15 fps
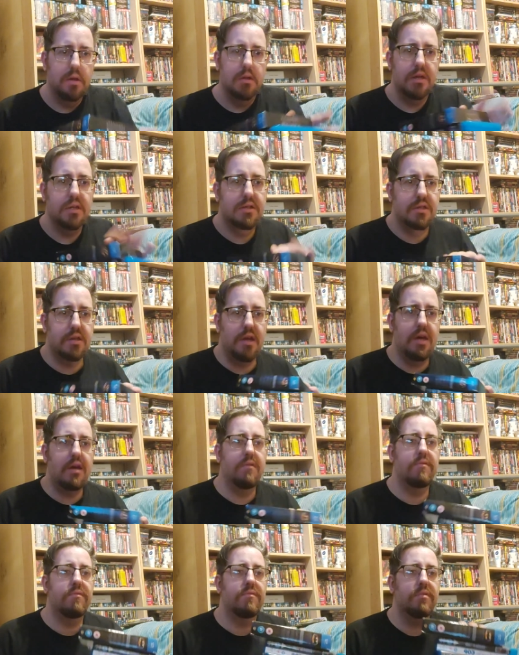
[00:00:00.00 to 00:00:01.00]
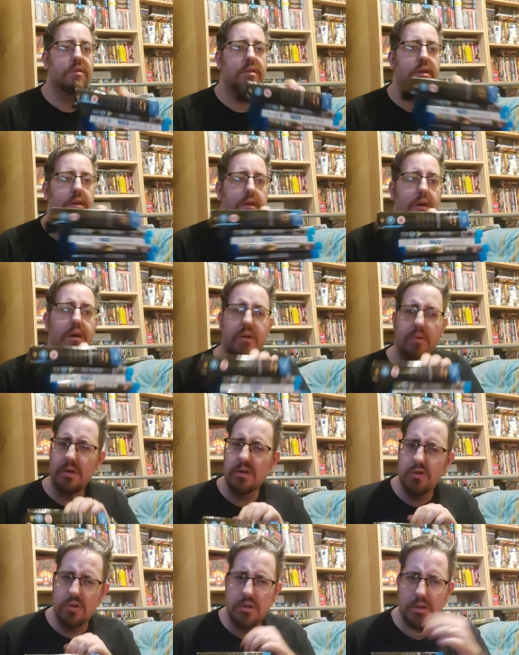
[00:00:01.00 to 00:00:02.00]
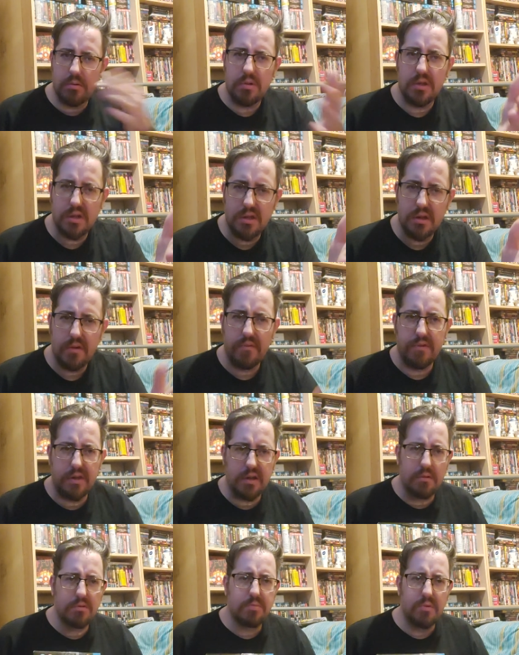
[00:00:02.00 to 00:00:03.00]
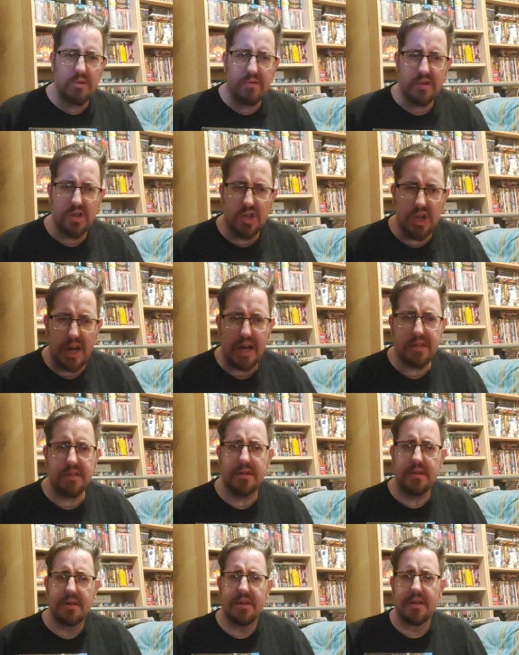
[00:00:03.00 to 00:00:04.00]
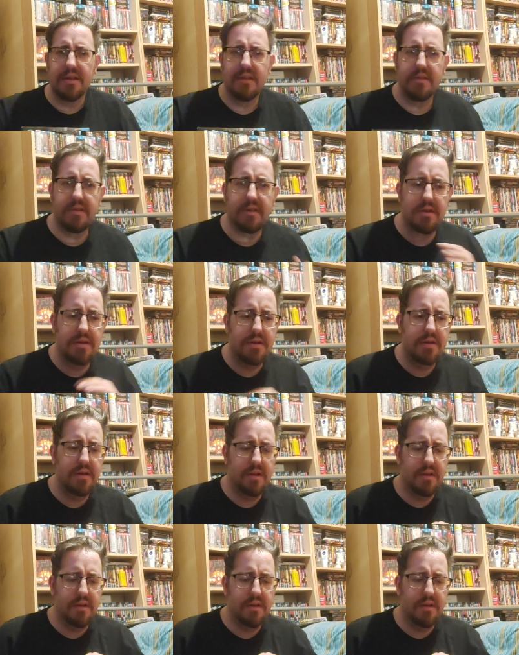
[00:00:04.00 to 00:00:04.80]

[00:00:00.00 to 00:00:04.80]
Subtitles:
That's everything. I quite enjoyed doing this little video. It was more of a chat than